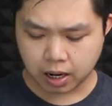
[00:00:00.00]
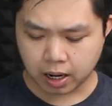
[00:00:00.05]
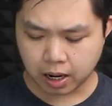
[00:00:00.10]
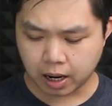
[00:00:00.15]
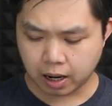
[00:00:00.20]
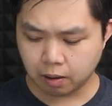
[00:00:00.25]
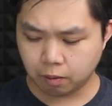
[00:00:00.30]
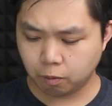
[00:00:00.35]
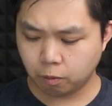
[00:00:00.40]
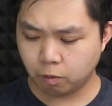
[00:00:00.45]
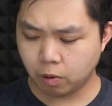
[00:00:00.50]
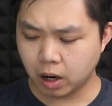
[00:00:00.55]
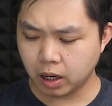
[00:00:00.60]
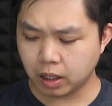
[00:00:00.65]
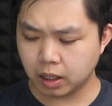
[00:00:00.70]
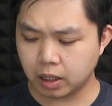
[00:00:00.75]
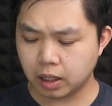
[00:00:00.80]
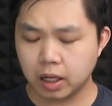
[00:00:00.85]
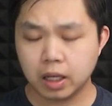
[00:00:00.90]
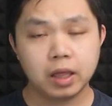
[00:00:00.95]
And
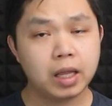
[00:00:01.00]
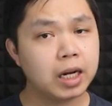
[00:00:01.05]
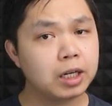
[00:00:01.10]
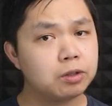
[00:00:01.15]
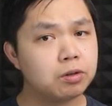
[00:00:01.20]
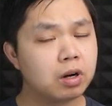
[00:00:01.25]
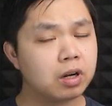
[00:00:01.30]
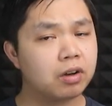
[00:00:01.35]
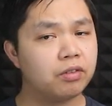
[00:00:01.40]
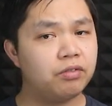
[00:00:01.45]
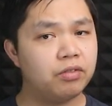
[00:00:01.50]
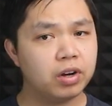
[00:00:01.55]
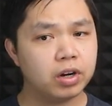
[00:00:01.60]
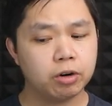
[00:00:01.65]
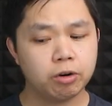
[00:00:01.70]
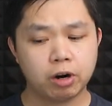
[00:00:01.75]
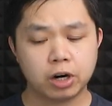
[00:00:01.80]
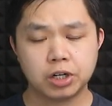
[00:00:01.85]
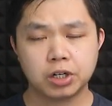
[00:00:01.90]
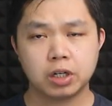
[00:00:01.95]
what electron
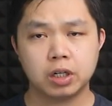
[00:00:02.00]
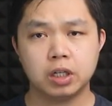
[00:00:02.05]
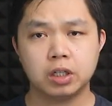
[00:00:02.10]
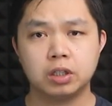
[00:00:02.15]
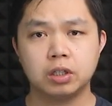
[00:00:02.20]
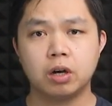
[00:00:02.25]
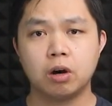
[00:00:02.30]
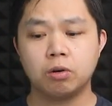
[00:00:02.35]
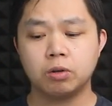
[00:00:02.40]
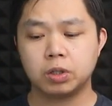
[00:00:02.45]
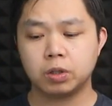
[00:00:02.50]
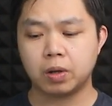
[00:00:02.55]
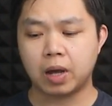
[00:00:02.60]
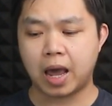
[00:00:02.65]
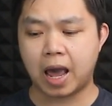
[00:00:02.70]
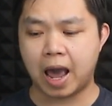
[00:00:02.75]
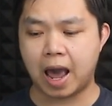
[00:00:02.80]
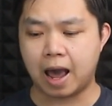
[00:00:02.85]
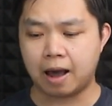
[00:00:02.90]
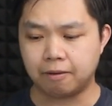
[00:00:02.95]
configuration it's going to
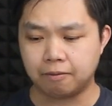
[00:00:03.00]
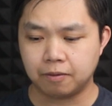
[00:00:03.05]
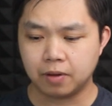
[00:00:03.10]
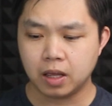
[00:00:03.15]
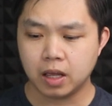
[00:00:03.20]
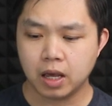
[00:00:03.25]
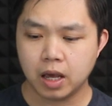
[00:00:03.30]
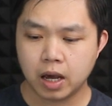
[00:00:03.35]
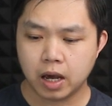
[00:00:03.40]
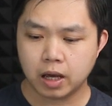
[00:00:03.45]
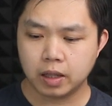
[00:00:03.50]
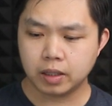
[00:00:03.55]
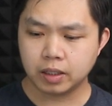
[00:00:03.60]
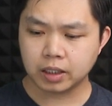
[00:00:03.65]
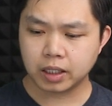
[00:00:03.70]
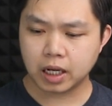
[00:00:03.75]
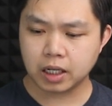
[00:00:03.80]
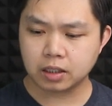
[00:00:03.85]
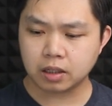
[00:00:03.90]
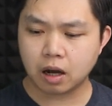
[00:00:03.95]
have. In
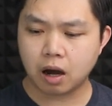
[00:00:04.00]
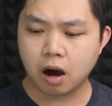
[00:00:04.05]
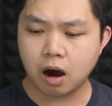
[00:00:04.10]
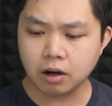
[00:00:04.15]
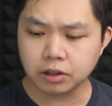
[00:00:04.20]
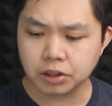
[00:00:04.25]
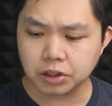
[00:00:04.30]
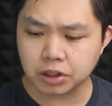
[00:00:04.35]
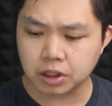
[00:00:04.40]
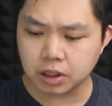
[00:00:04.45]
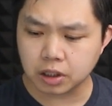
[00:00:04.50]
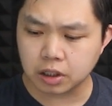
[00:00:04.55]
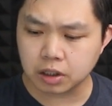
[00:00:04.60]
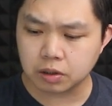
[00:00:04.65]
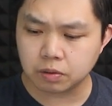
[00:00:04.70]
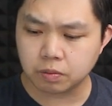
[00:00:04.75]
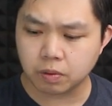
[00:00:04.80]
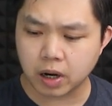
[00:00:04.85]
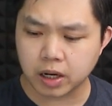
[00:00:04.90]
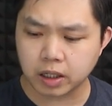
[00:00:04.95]
this case, oxygen
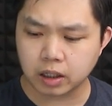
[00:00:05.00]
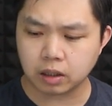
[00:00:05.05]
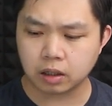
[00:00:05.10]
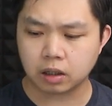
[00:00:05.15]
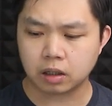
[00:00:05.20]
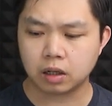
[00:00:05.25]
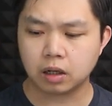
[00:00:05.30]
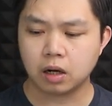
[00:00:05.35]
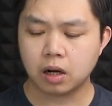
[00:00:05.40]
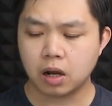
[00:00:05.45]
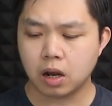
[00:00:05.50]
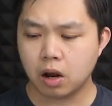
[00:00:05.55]
is right here.